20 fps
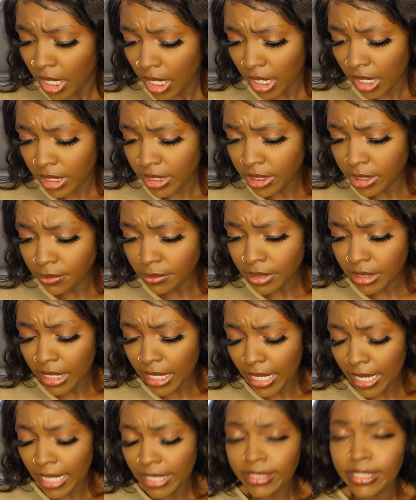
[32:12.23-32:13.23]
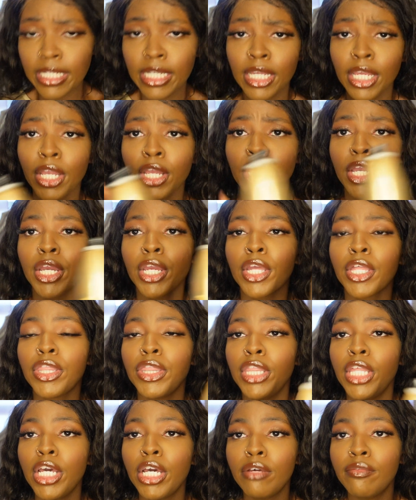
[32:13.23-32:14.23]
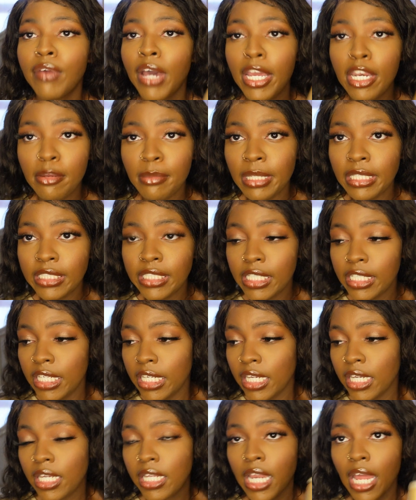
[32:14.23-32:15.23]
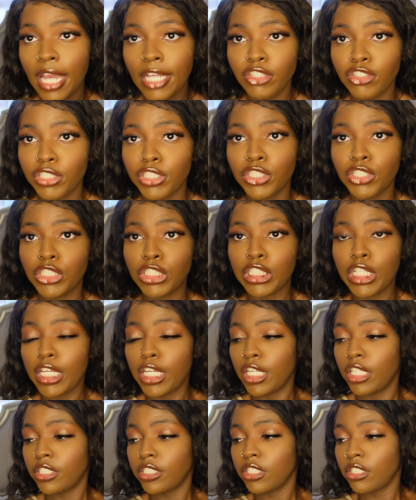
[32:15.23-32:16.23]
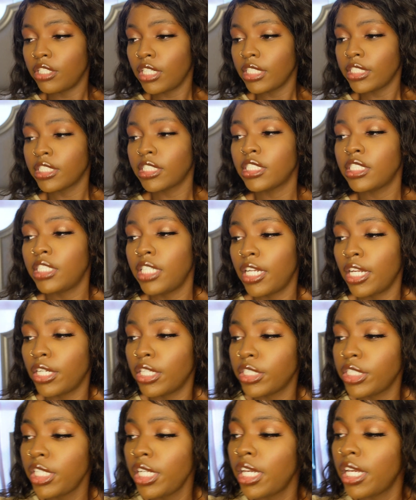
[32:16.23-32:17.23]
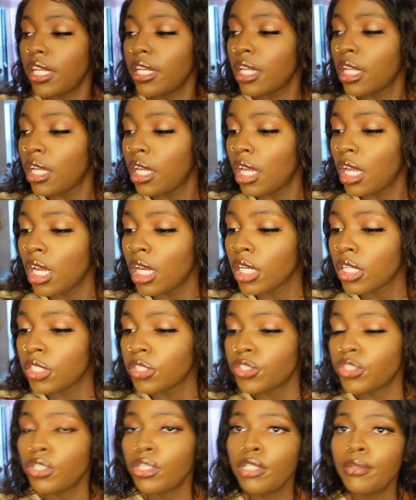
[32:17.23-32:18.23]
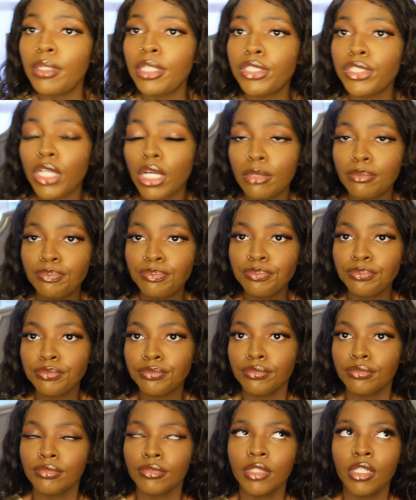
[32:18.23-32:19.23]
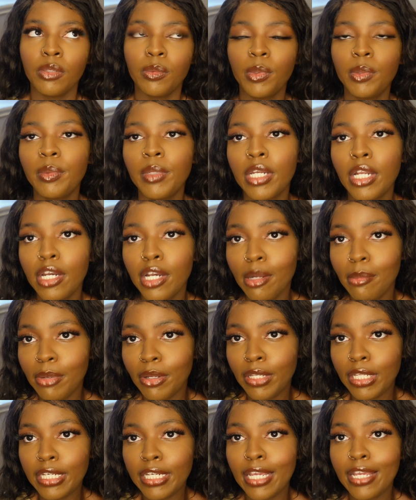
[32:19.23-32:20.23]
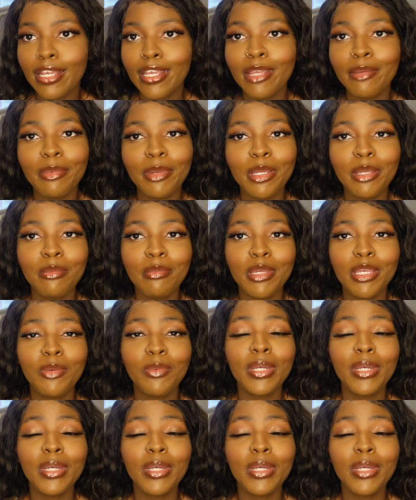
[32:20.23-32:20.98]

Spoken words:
And this one that has the vitamins in it and hydrates your skin. So that's 10 out of 10. So anyways, y'all, we went on our bowling date. He beat me.